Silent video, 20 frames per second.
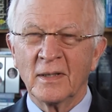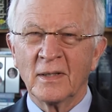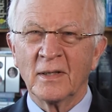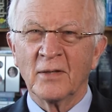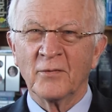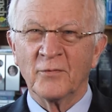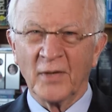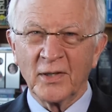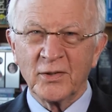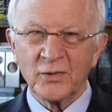
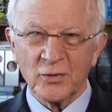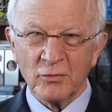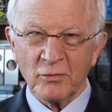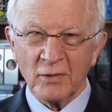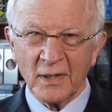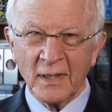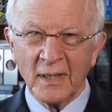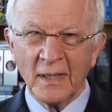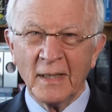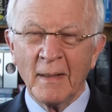a
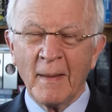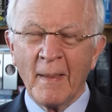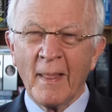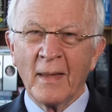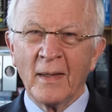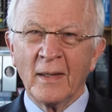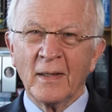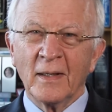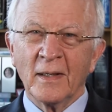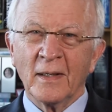victory.
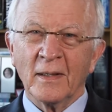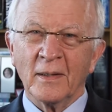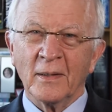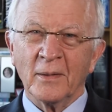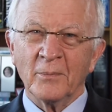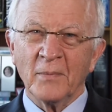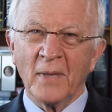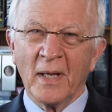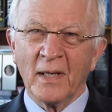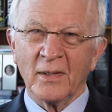
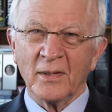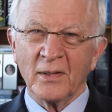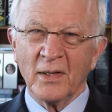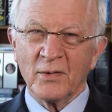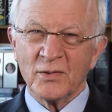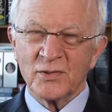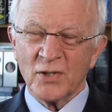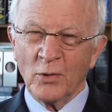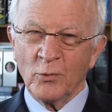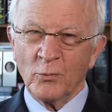
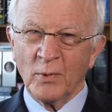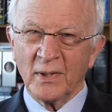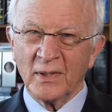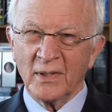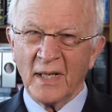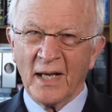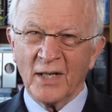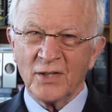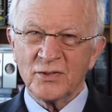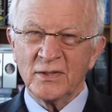And so
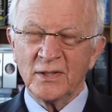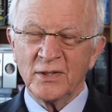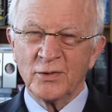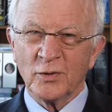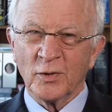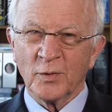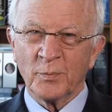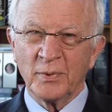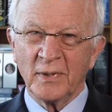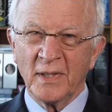what actually
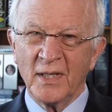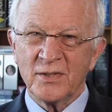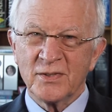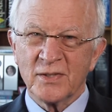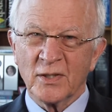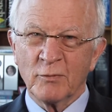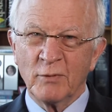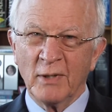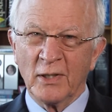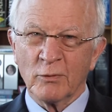took
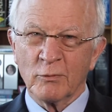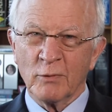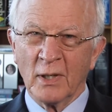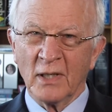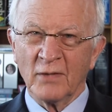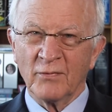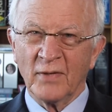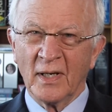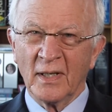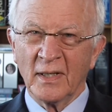place at Cuito
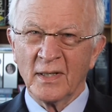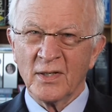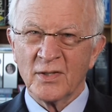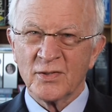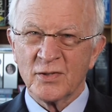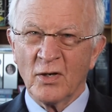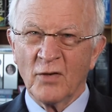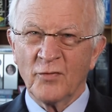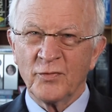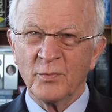Cuanavale
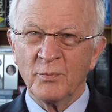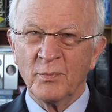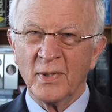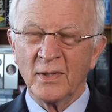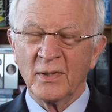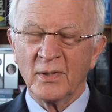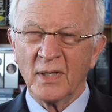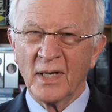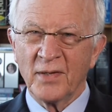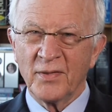has often been,